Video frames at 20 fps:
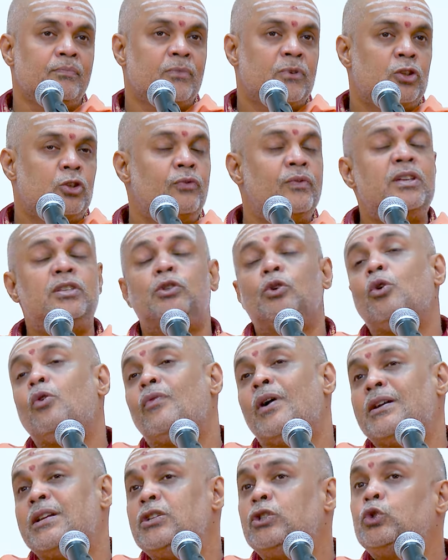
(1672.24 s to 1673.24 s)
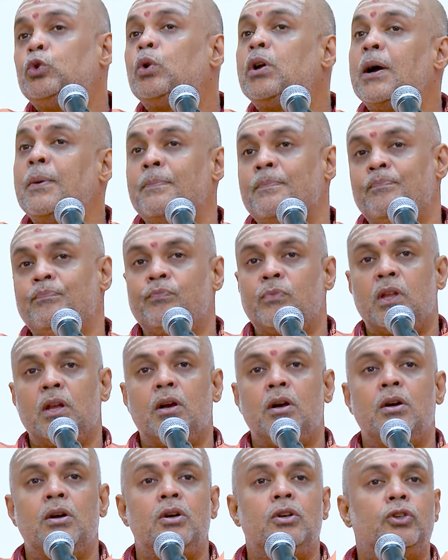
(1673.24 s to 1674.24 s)
So we saw what is sukham.
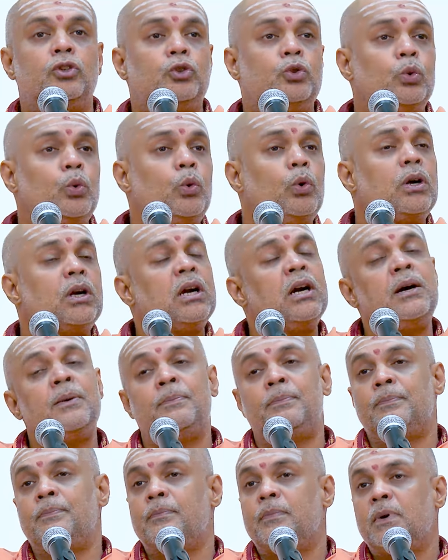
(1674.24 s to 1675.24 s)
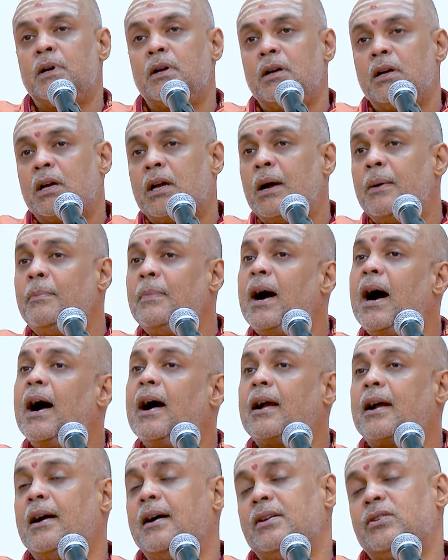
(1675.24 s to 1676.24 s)
Sukham, kham
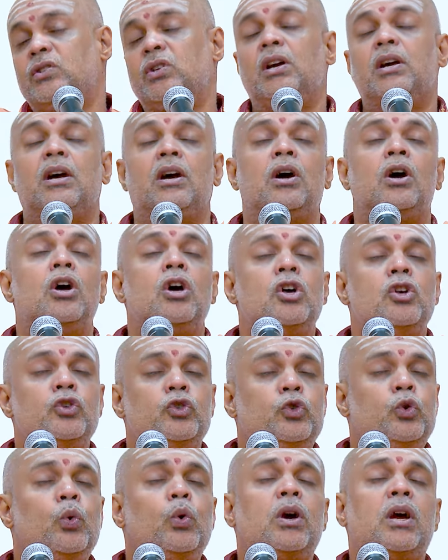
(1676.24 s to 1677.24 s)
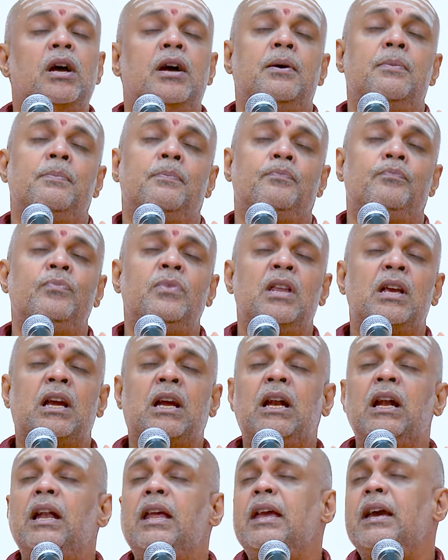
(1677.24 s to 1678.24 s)
akashaha. Sukham,
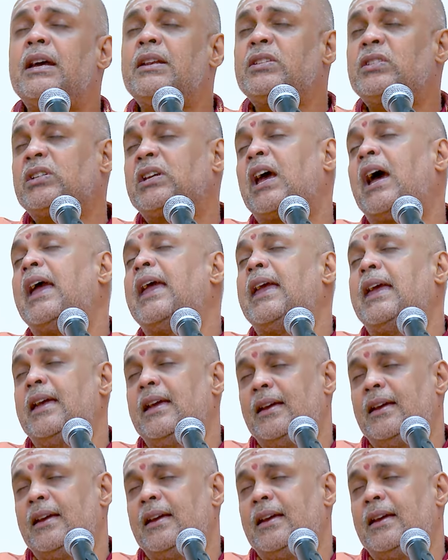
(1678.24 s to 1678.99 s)
clear sky.